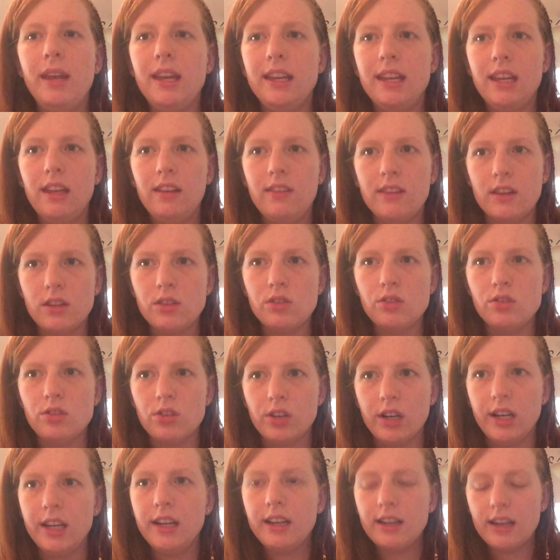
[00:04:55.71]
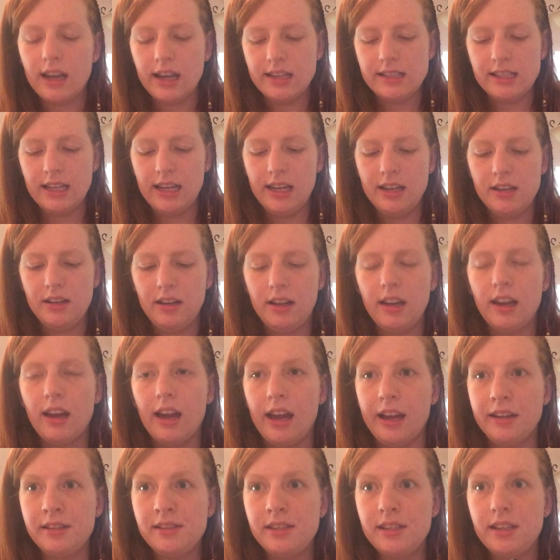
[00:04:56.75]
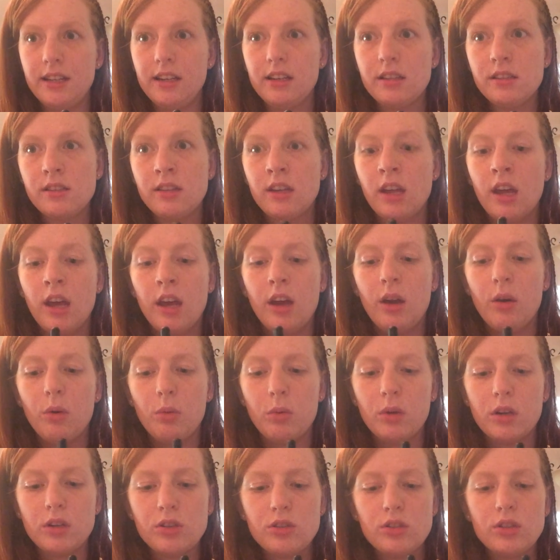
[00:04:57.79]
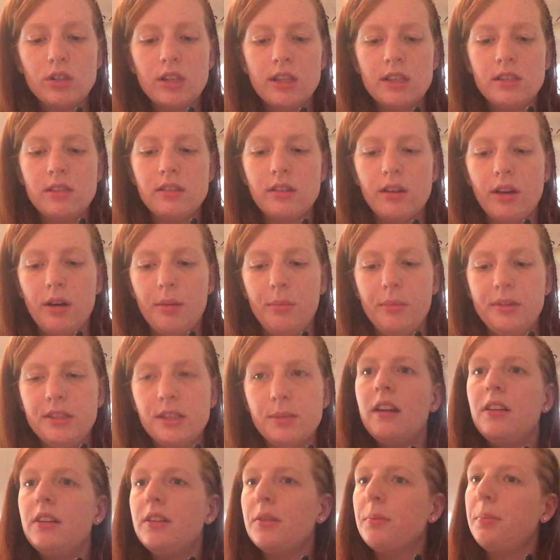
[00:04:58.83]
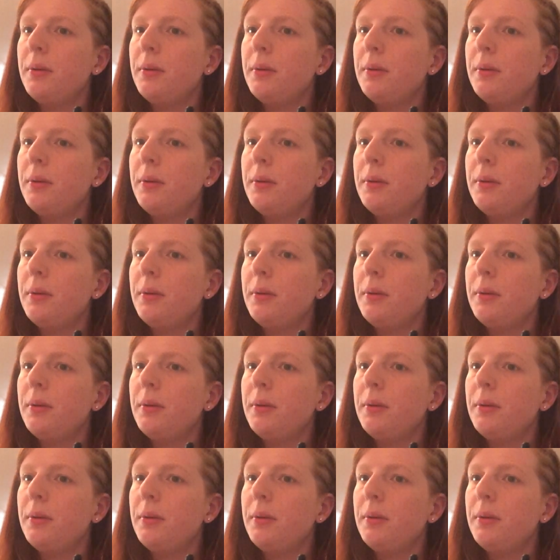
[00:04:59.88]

making this drink, I take Essex, which is it's a